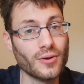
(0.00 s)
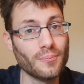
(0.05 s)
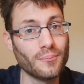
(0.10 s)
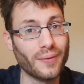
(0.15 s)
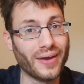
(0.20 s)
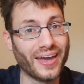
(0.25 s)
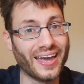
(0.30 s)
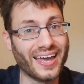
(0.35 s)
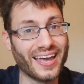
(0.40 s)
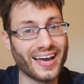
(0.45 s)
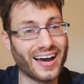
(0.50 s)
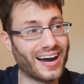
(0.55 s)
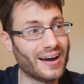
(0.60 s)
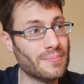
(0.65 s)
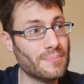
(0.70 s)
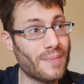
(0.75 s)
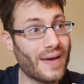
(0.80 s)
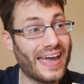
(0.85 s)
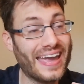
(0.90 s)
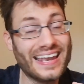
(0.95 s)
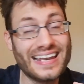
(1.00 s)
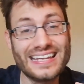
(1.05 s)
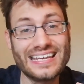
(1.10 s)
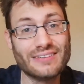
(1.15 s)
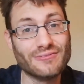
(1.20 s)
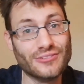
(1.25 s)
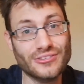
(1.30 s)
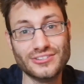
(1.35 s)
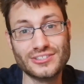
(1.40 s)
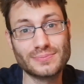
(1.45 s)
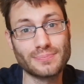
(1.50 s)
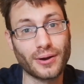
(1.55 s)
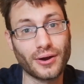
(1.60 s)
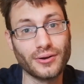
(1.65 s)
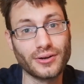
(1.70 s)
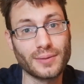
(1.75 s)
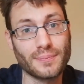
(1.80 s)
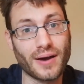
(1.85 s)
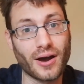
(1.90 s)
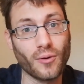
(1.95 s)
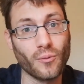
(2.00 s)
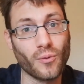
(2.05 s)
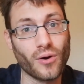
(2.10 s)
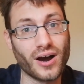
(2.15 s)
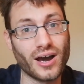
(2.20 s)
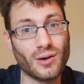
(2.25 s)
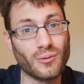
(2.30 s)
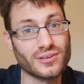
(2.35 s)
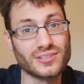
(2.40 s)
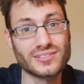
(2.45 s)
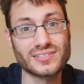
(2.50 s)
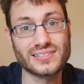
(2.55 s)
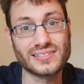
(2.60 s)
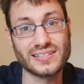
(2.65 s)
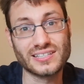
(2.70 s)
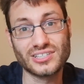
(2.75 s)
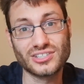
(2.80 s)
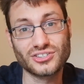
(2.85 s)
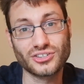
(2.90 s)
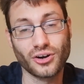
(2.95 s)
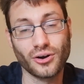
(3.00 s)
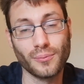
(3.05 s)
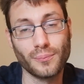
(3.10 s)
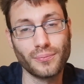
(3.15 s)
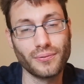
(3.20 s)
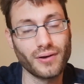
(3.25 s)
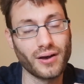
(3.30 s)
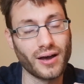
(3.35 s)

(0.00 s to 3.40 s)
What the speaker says: but I barely even spoke about why I wanted this job,